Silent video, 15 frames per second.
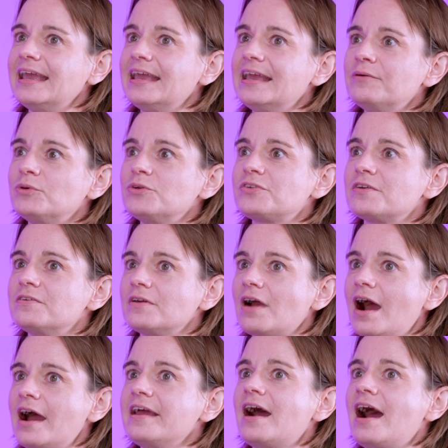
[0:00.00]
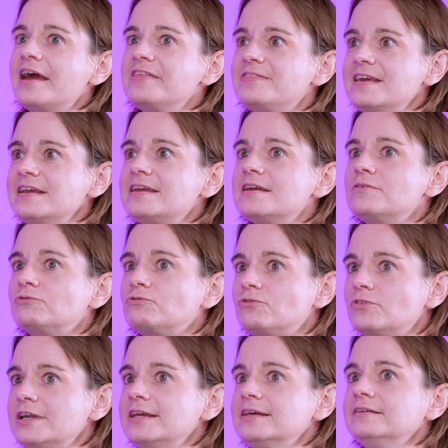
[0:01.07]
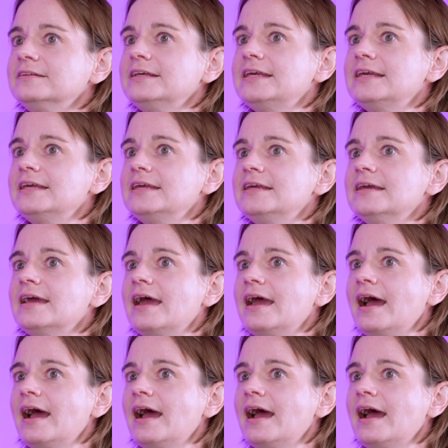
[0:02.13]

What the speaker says: it was I think it really